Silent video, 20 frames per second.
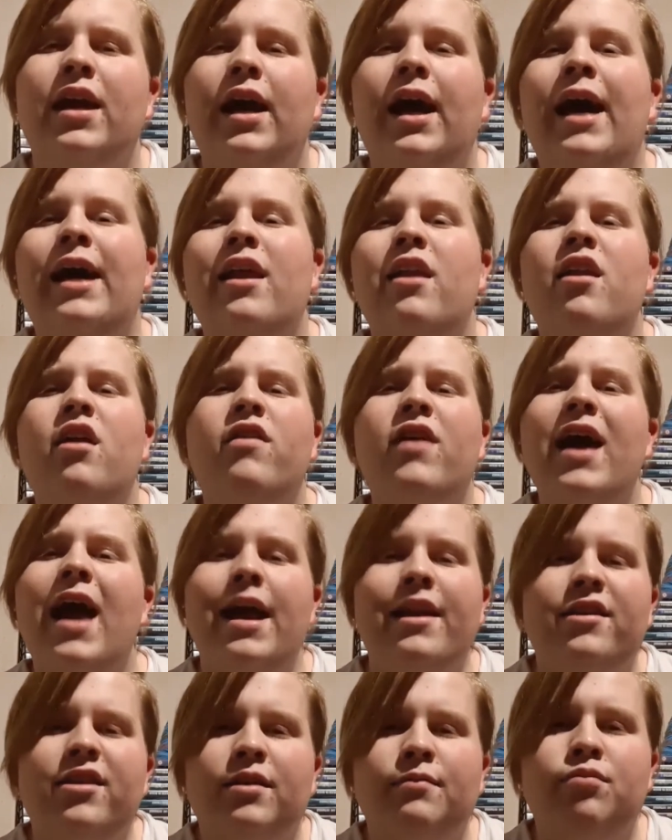And another
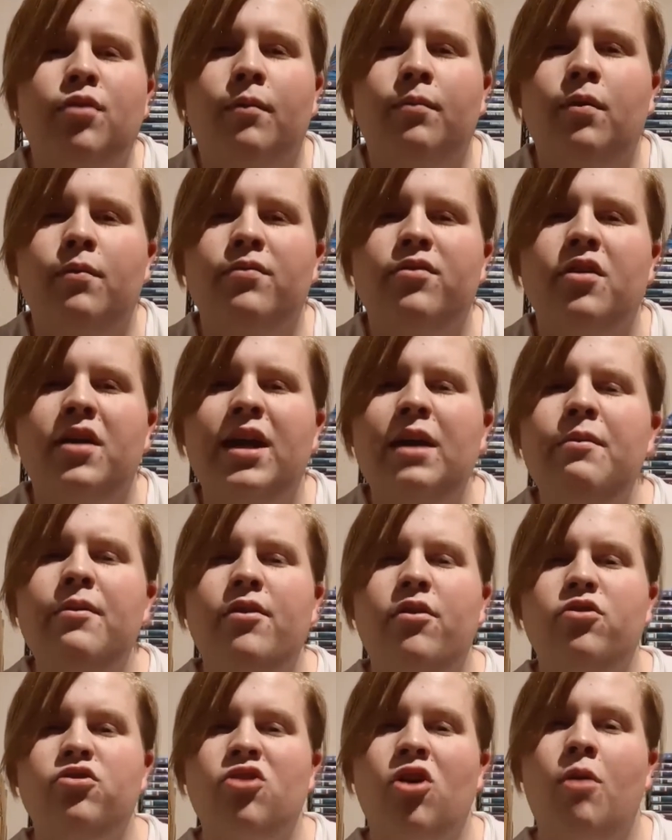editing problem. So he was
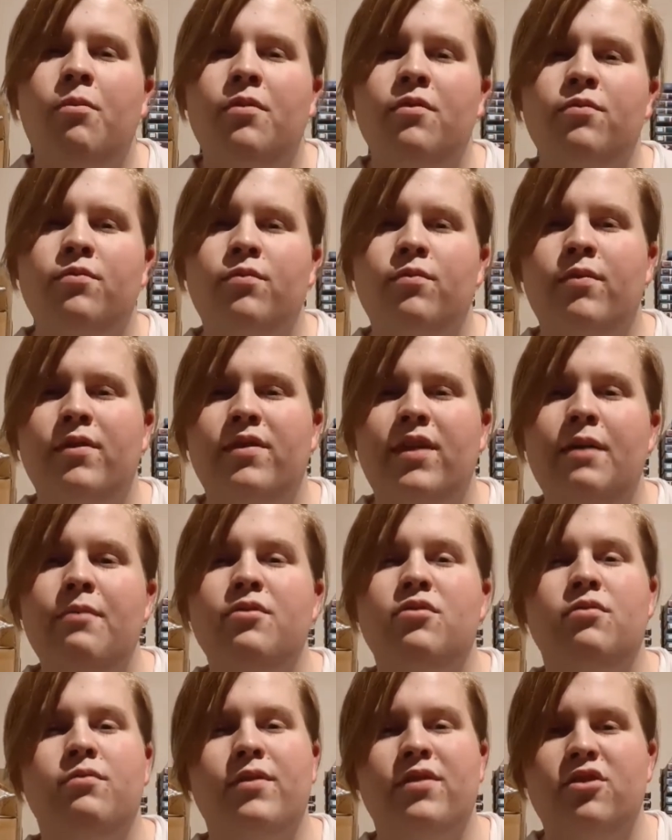on top of with
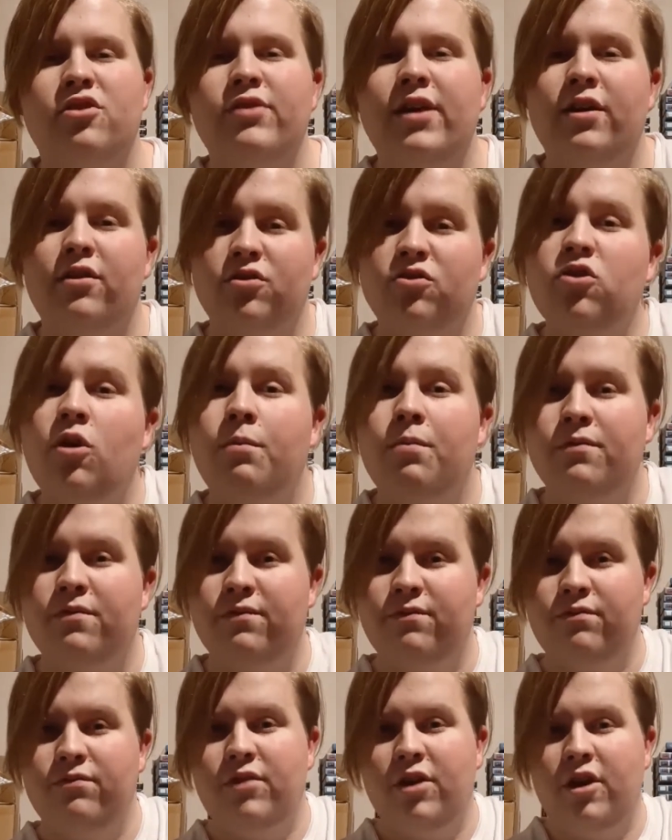the drag on top of
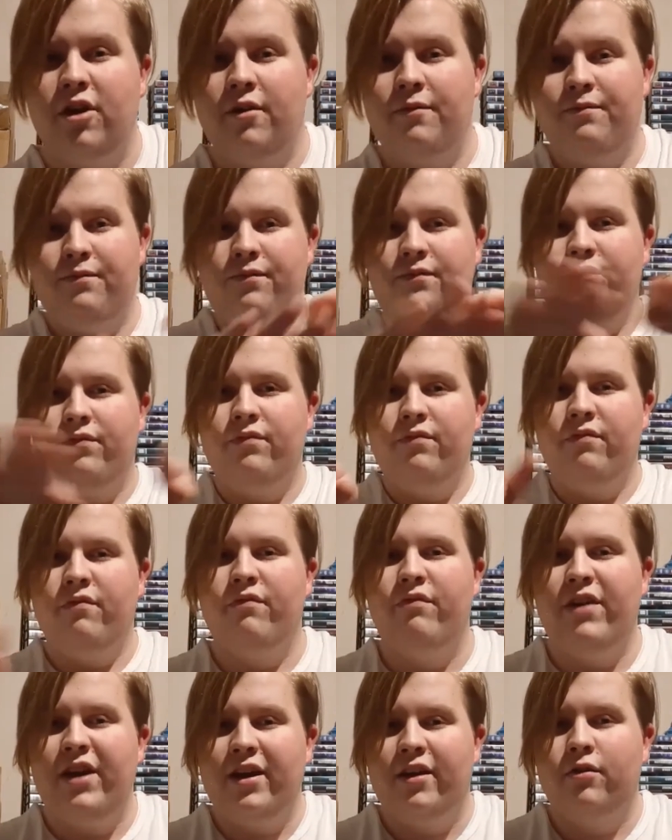the
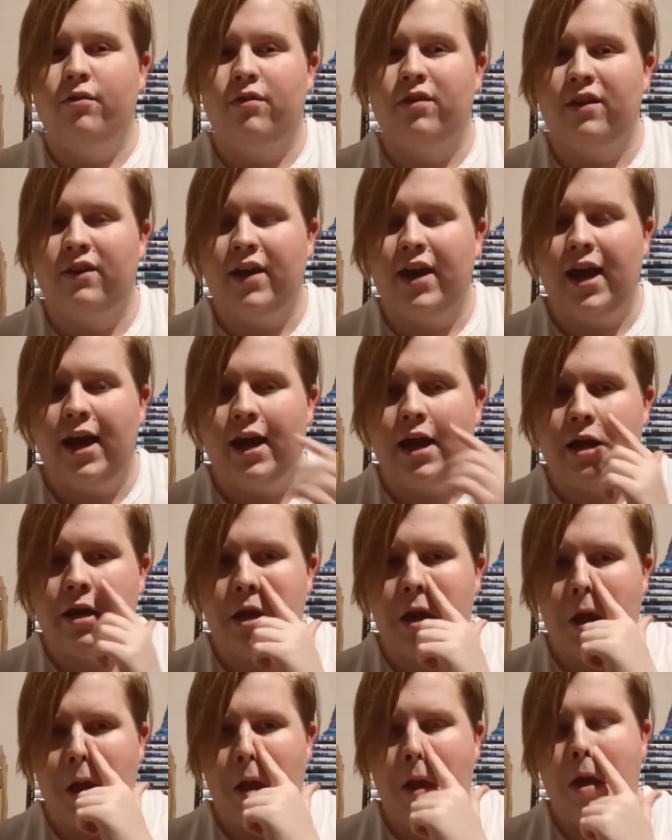vehicle thing they had,
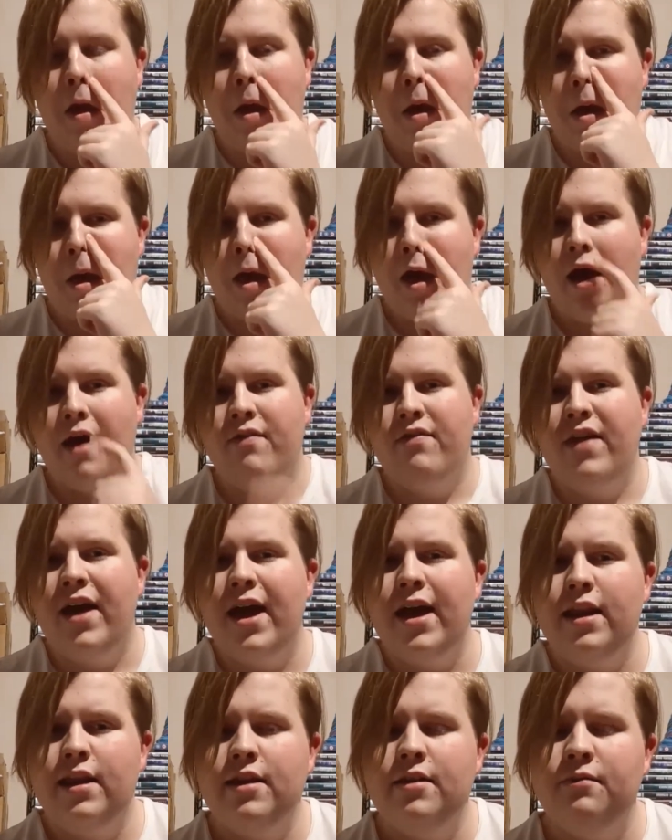and
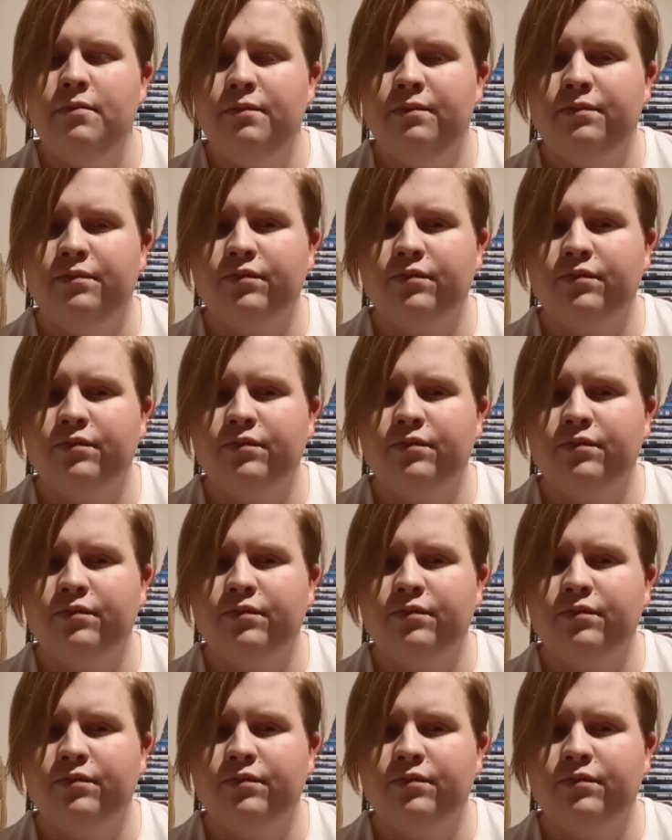then